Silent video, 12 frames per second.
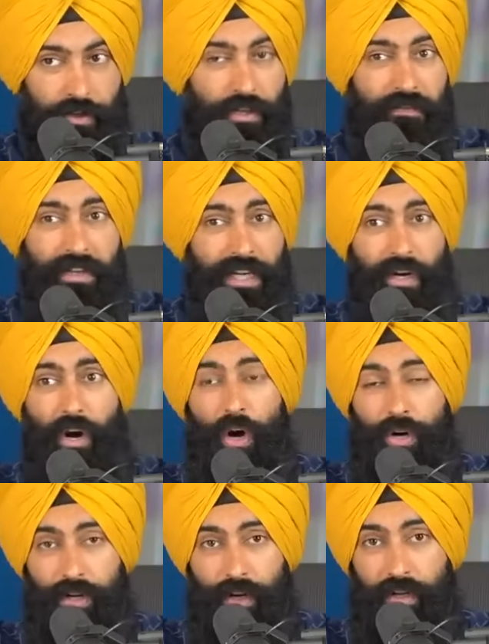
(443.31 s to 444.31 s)
You don't even need
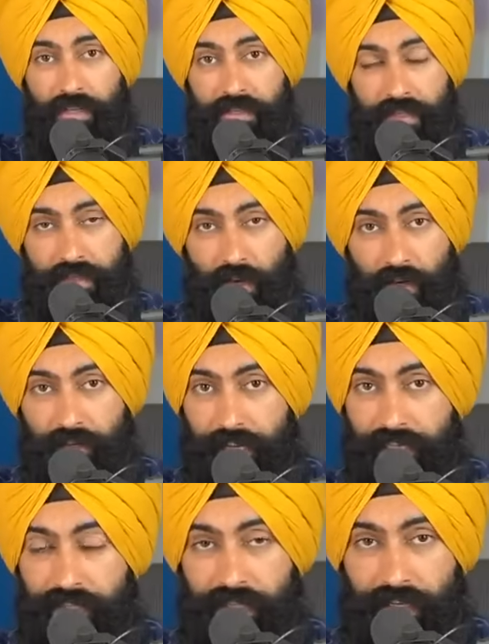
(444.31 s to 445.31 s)
$100 to start
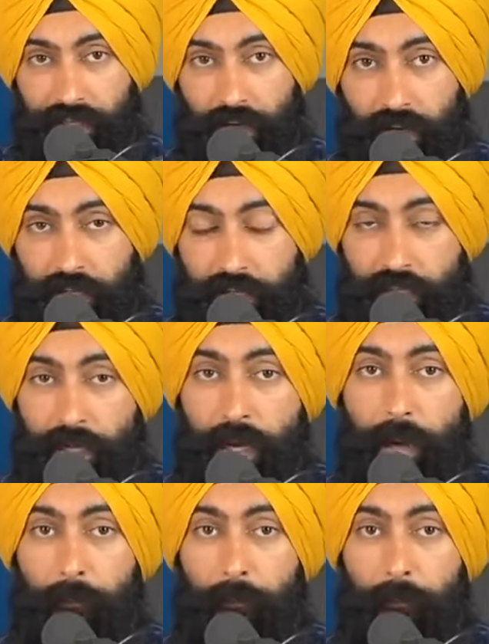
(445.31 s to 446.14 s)
thanks to technology,